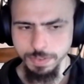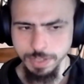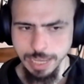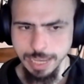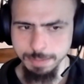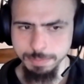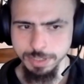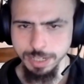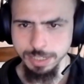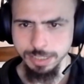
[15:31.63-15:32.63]

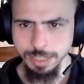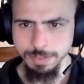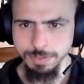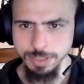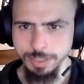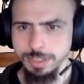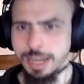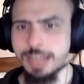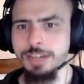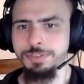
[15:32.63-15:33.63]
games instead of just
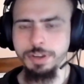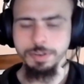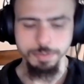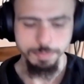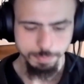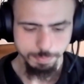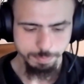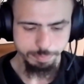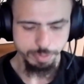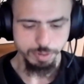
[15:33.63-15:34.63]
standalone.
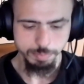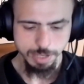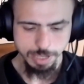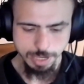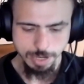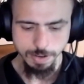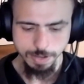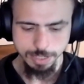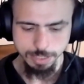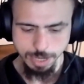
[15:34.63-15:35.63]
Boom! Here
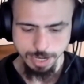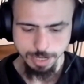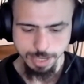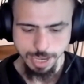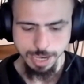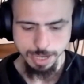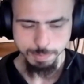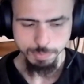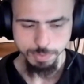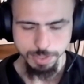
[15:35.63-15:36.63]
is a
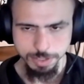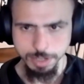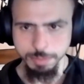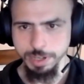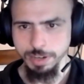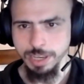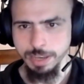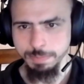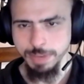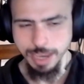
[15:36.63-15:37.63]
game with a single player
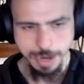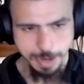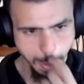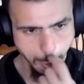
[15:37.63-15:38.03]
campaign.